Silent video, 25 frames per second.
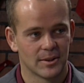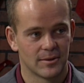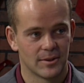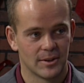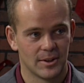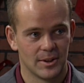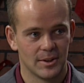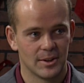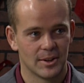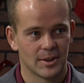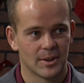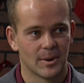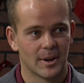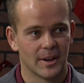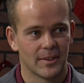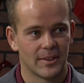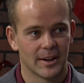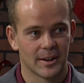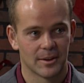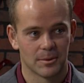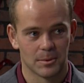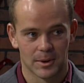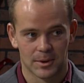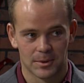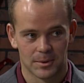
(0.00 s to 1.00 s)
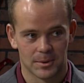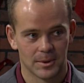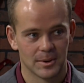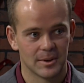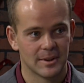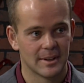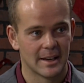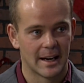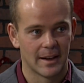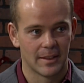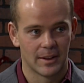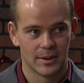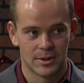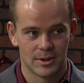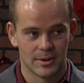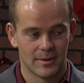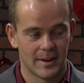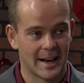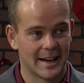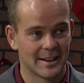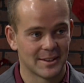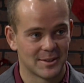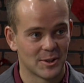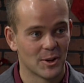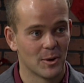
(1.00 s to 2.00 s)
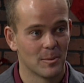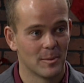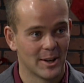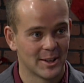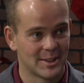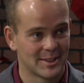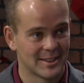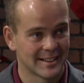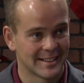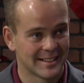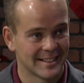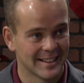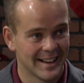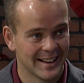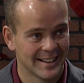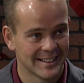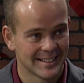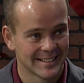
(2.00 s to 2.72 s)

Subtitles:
for you to go out there and recruit now that you've had so much success?